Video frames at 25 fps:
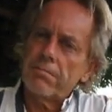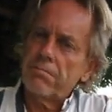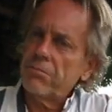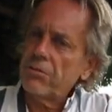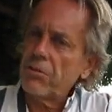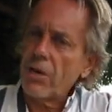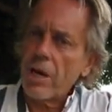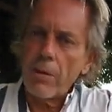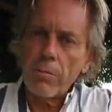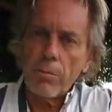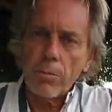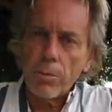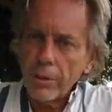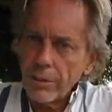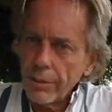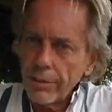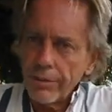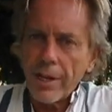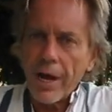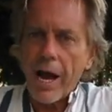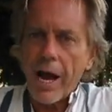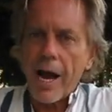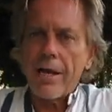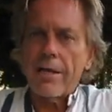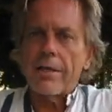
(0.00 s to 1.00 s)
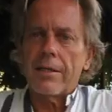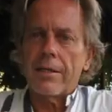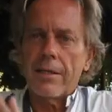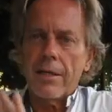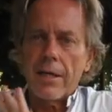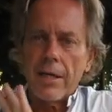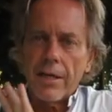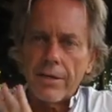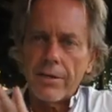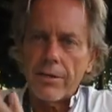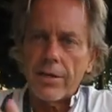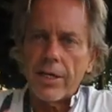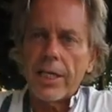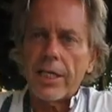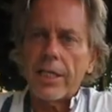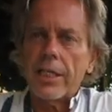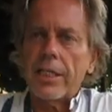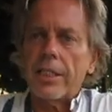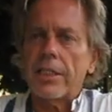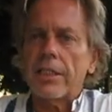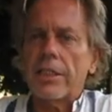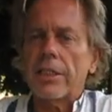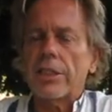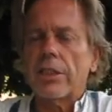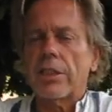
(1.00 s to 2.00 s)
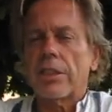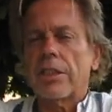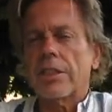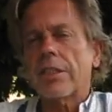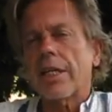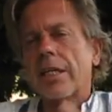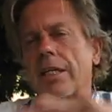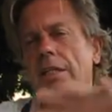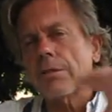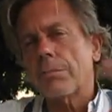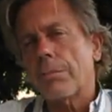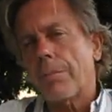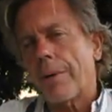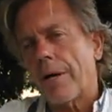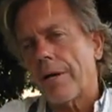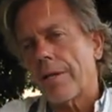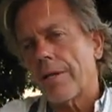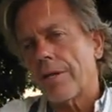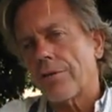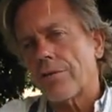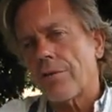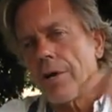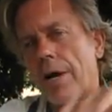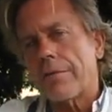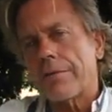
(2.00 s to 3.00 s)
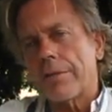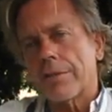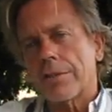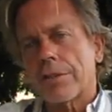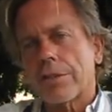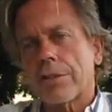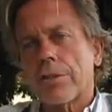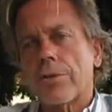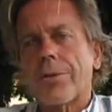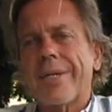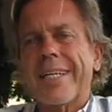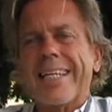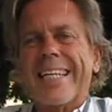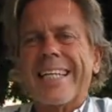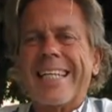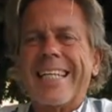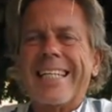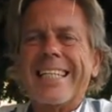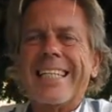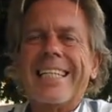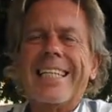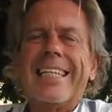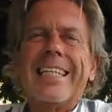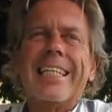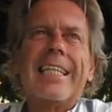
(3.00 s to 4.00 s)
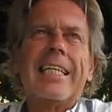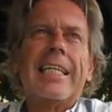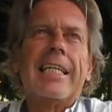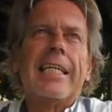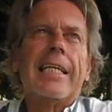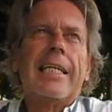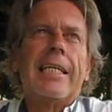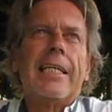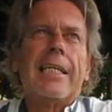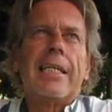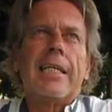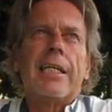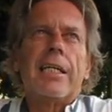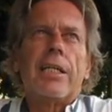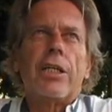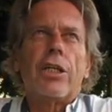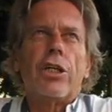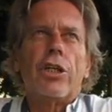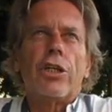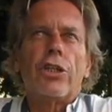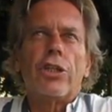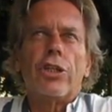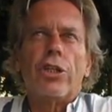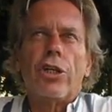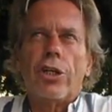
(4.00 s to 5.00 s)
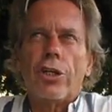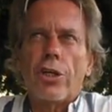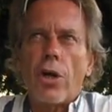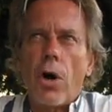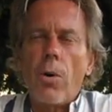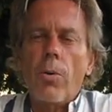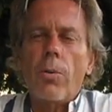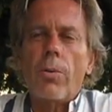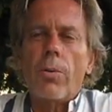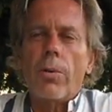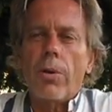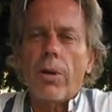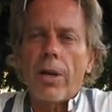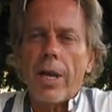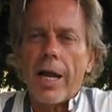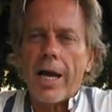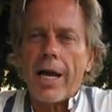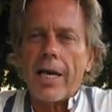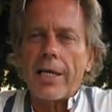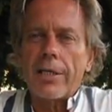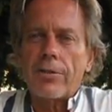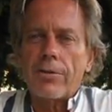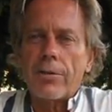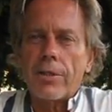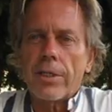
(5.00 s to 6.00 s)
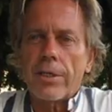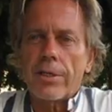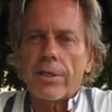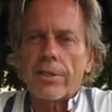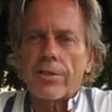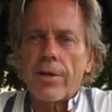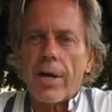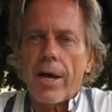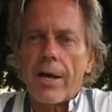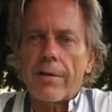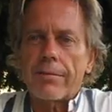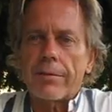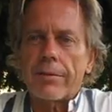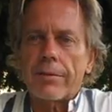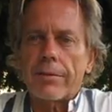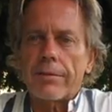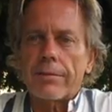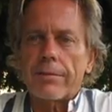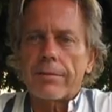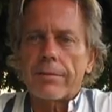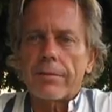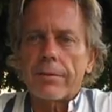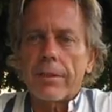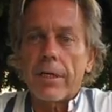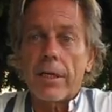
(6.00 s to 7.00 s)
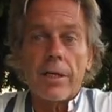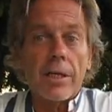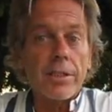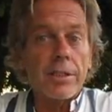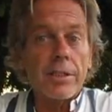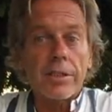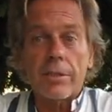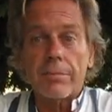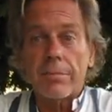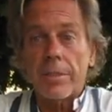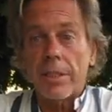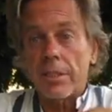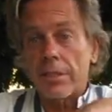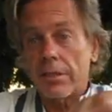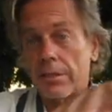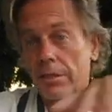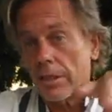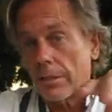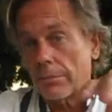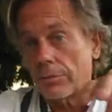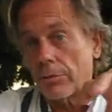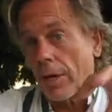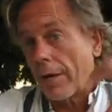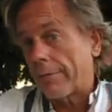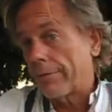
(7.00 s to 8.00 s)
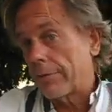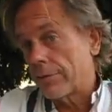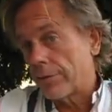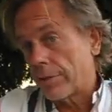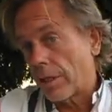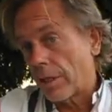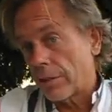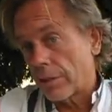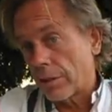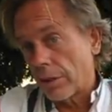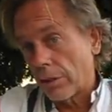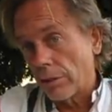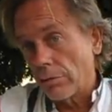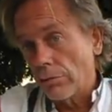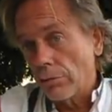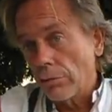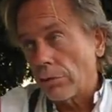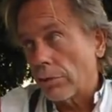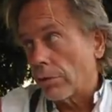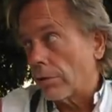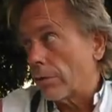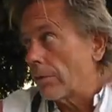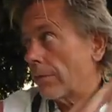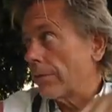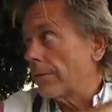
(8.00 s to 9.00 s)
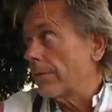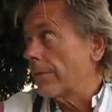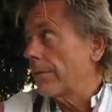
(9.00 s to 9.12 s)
So I will not, under any condition. It's like part of the traveler's creed. You don't lie to another traveler. Now, that doesn't mean some travelers aren't delusional.